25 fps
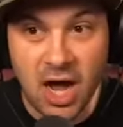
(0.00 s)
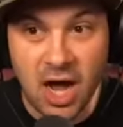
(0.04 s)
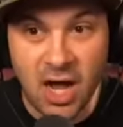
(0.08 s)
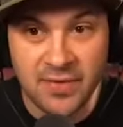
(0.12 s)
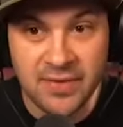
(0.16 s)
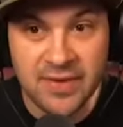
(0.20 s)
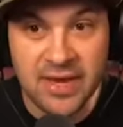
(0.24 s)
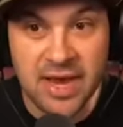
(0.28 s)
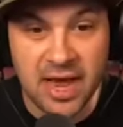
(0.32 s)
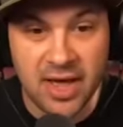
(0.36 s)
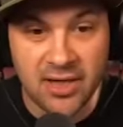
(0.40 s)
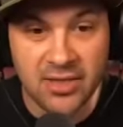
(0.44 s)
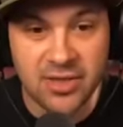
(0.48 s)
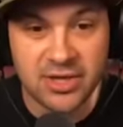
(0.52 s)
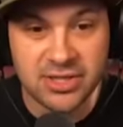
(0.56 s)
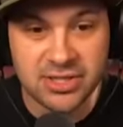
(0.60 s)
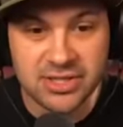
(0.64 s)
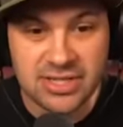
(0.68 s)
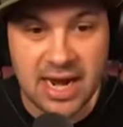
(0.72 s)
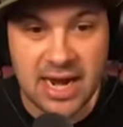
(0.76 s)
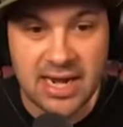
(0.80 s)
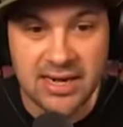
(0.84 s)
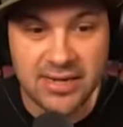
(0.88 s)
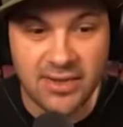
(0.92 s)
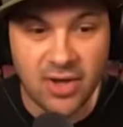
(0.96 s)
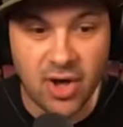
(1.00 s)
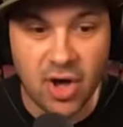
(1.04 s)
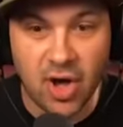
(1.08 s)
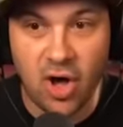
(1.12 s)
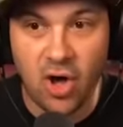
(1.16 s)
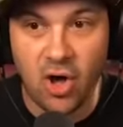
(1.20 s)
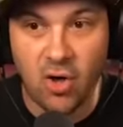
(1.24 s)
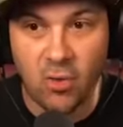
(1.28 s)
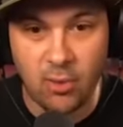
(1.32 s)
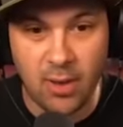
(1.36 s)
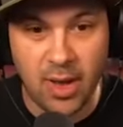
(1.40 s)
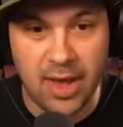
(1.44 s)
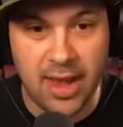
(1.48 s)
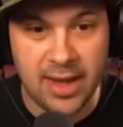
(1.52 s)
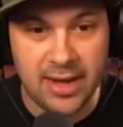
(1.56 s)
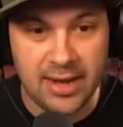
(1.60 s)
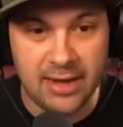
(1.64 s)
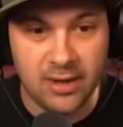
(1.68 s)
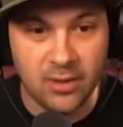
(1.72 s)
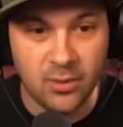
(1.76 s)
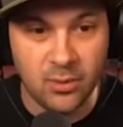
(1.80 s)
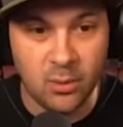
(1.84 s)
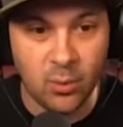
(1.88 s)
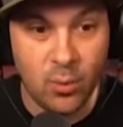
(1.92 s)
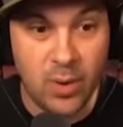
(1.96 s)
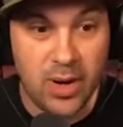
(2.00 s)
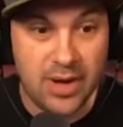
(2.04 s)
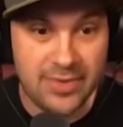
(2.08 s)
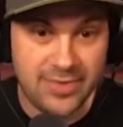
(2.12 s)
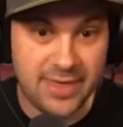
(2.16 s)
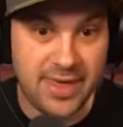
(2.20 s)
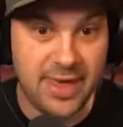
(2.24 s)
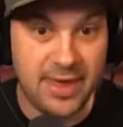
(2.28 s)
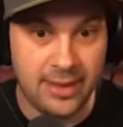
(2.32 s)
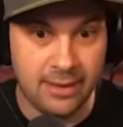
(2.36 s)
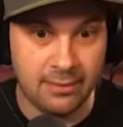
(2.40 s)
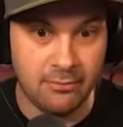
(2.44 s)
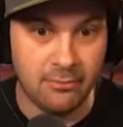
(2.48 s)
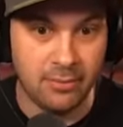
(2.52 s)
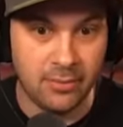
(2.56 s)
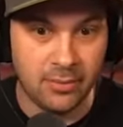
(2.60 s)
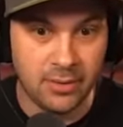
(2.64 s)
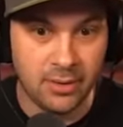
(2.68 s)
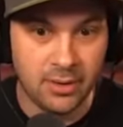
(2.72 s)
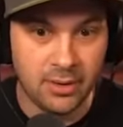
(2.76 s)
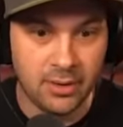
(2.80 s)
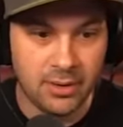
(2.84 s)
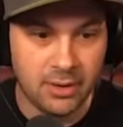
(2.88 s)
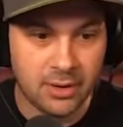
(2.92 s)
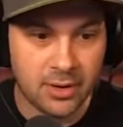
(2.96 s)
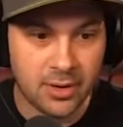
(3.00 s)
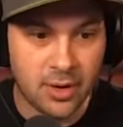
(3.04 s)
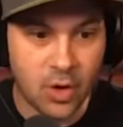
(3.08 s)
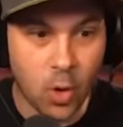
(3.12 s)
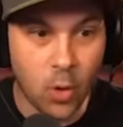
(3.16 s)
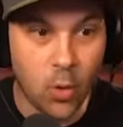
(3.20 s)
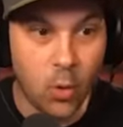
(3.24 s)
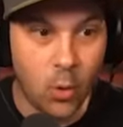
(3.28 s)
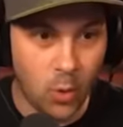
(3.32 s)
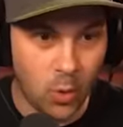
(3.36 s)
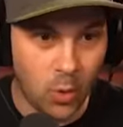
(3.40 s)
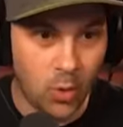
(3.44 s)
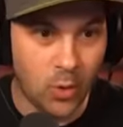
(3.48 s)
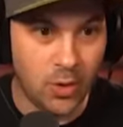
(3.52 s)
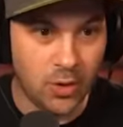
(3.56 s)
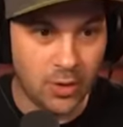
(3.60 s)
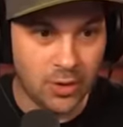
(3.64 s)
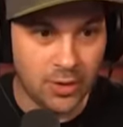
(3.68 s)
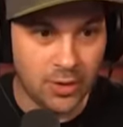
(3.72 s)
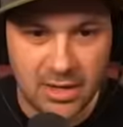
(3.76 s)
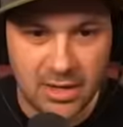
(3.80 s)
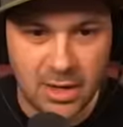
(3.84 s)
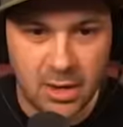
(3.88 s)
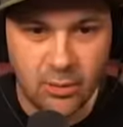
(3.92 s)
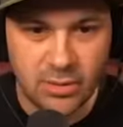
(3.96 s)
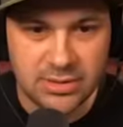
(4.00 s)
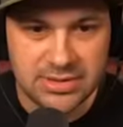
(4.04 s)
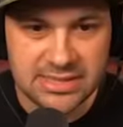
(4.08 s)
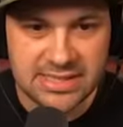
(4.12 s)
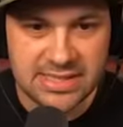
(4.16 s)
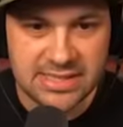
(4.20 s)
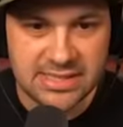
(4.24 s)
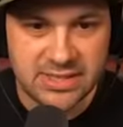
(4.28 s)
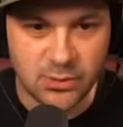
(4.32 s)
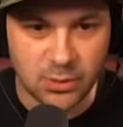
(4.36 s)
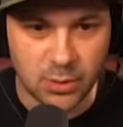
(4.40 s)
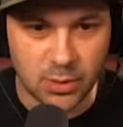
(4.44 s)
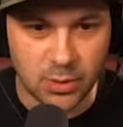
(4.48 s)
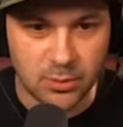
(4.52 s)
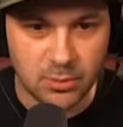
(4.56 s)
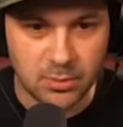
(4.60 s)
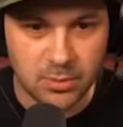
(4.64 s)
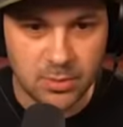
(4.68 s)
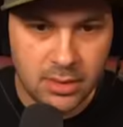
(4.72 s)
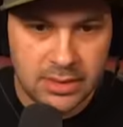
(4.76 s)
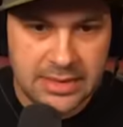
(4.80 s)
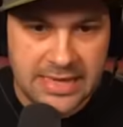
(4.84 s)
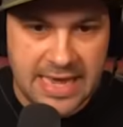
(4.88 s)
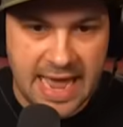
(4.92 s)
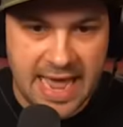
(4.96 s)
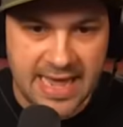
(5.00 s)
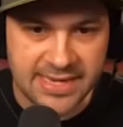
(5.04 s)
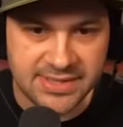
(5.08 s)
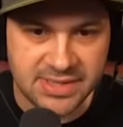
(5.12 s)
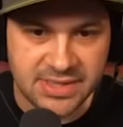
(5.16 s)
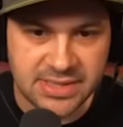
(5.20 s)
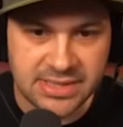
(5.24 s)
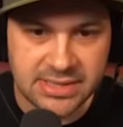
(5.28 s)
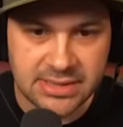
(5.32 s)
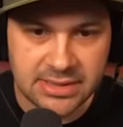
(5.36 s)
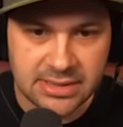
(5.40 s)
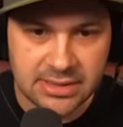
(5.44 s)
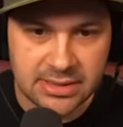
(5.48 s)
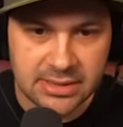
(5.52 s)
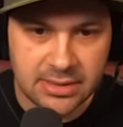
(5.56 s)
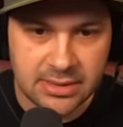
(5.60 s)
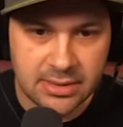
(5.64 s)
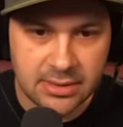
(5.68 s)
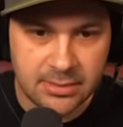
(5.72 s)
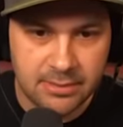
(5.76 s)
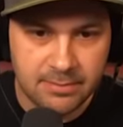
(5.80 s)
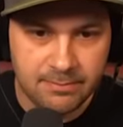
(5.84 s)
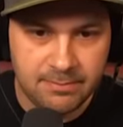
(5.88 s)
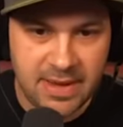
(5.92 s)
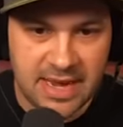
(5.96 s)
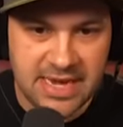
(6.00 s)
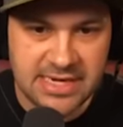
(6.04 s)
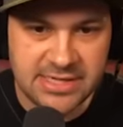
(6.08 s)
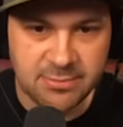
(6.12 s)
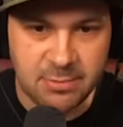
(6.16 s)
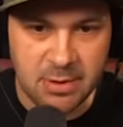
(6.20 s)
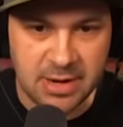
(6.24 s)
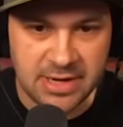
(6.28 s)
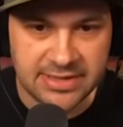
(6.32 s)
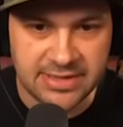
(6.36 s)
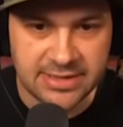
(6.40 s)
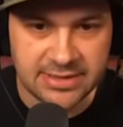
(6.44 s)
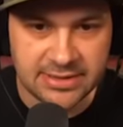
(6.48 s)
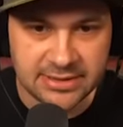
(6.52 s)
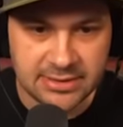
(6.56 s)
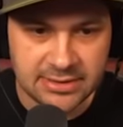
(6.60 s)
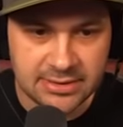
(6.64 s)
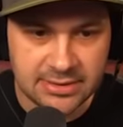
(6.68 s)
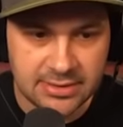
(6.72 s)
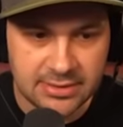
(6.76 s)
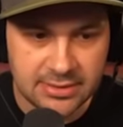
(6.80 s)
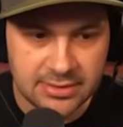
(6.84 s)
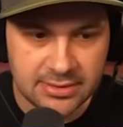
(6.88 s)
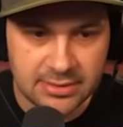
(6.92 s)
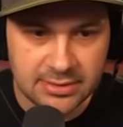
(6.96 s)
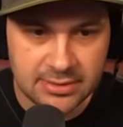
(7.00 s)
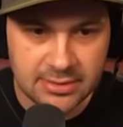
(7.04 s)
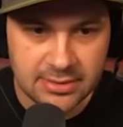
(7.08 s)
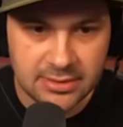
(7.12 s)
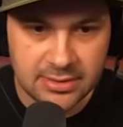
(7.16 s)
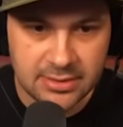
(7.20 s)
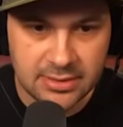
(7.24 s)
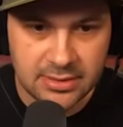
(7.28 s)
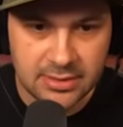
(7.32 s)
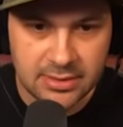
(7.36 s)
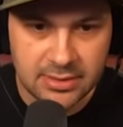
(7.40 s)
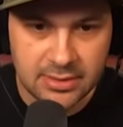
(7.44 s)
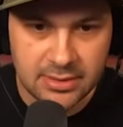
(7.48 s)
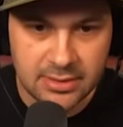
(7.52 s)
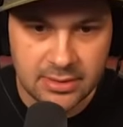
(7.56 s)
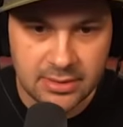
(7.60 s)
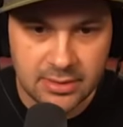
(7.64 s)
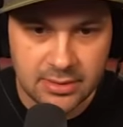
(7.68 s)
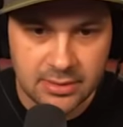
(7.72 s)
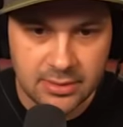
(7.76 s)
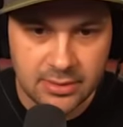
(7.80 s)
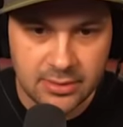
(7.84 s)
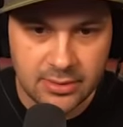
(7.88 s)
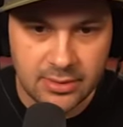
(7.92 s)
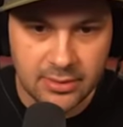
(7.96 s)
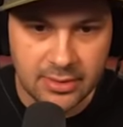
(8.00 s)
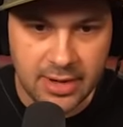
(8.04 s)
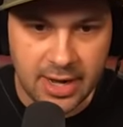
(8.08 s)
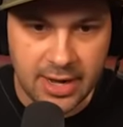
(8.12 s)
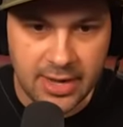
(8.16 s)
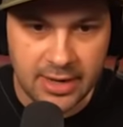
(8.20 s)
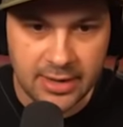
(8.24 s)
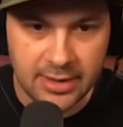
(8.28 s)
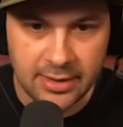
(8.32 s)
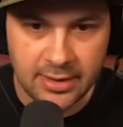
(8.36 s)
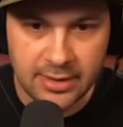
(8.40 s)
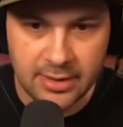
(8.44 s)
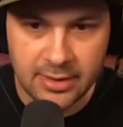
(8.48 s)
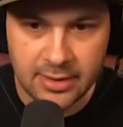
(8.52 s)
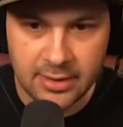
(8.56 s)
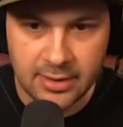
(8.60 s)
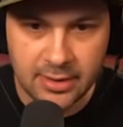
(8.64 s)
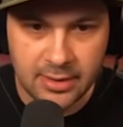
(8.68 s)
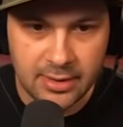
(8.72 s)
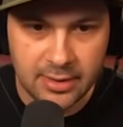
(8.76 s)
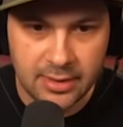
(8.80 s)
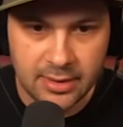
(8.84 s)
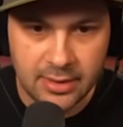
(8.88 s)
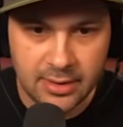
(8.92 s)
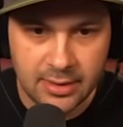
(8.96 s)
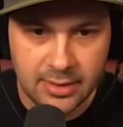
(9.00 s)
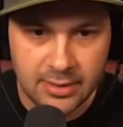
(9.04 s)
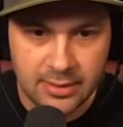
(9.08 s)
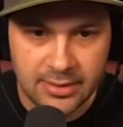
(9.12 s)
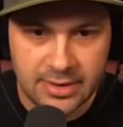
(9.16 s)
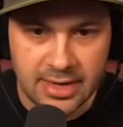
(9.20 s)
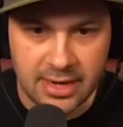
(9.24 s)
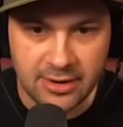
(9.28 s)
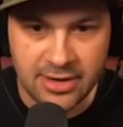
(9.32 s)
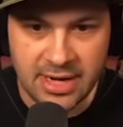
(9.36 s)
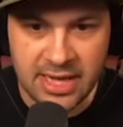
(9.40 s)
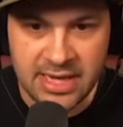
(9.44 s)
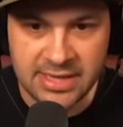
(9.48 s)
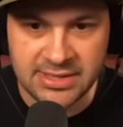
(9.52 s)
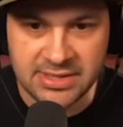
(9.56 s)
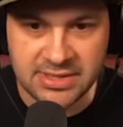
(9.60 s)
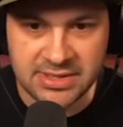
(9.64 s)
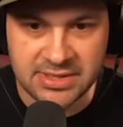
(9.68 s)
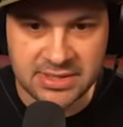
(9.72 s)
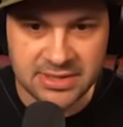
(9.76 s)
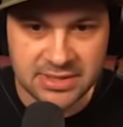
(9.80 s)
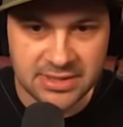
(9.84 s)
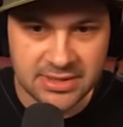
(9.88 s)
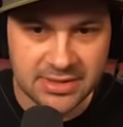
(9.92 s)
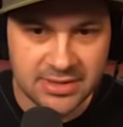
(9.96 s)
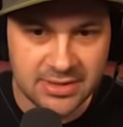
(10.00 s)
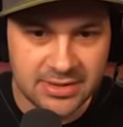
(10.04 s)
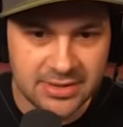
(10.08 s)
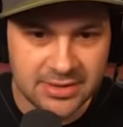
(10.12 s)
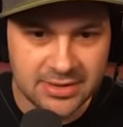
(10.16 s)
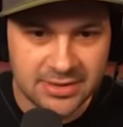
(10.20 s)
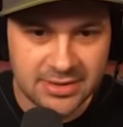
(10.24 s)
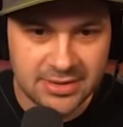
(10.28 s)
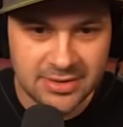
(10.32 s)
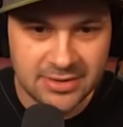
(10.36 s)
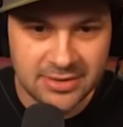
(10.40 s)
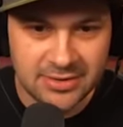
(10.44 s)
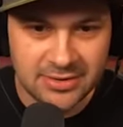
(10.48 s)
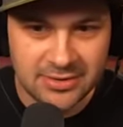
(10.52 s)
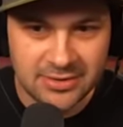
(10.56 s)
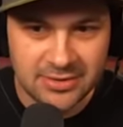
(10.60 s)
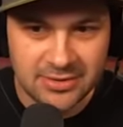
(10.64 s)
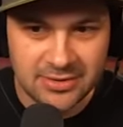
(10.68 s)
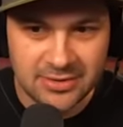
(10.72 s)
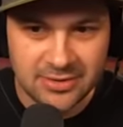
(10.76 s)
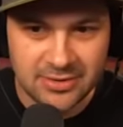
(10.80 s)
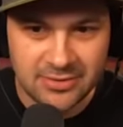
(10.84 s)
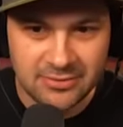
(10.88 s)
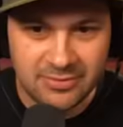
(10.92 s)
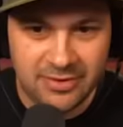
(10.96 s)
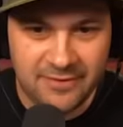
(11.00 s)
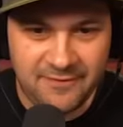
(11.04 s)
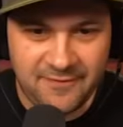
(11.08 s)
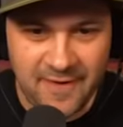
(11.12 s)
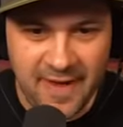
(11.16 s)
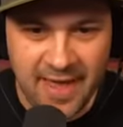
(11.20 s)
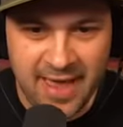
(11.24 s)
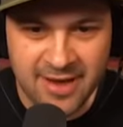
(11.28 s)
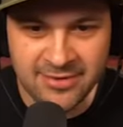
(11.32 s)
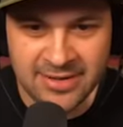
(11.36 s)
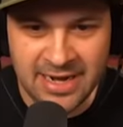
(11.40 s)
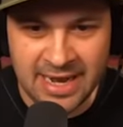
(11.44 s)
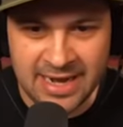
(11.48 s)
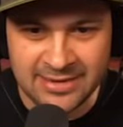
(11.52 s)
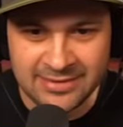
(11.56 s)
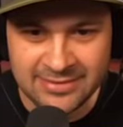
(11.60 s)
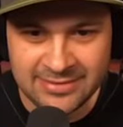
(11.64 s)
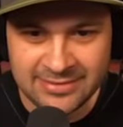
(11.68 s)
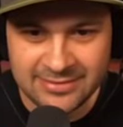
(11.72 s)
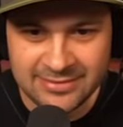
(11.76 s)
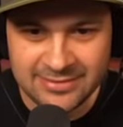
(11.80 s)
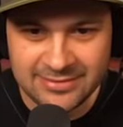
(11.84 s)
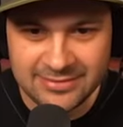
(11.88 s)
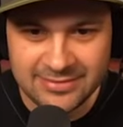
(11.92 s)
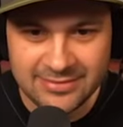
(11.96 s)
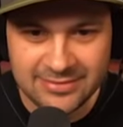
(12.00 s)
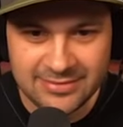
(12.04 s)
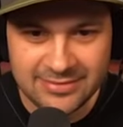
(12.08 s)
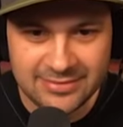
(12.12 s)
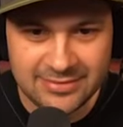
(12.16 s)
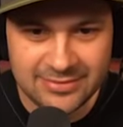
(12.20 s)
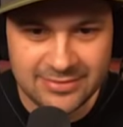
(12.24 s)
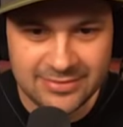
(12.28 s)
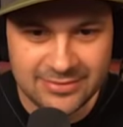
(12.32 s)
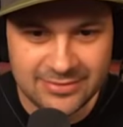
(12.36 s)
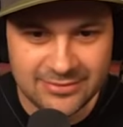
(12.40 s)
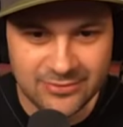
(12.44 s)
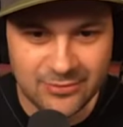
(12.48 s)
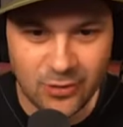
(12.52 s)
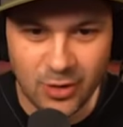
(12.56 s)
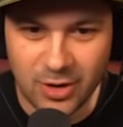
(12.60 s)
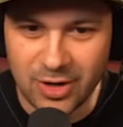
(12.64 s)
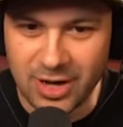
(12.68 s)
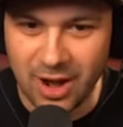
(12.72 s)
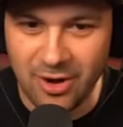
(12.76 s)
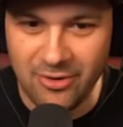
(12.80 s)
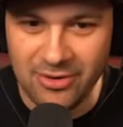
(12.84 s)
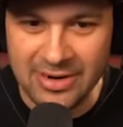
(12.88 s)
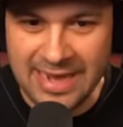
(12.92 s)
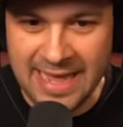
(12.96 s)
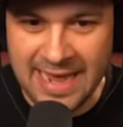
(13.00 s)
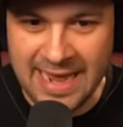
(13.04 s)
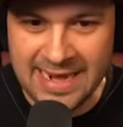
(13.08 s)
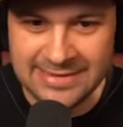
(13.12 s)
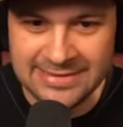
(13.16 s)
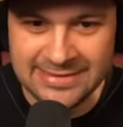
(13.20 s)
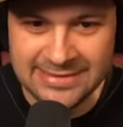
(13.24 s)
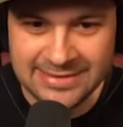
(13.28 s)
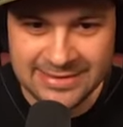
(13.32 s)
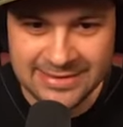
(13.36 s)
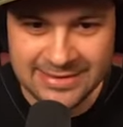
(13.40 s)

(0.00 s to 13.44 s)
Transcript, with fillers: on the other side of the hallway with him. Cool. Oh, it's this room. Yes. Basement. Okay. There it is. We found it. We're going in.